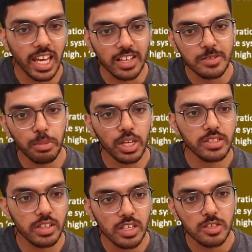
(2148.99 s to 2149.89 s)
in
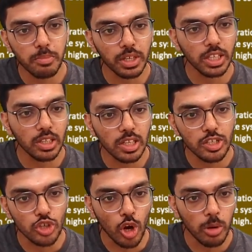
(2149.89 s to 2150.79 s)
experts in this particular
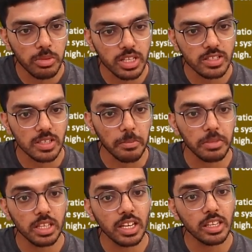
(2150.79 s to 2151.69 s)
job is
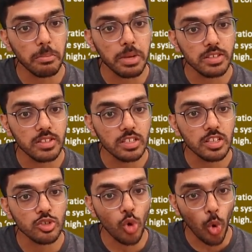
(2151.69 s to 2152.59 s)
something that the business is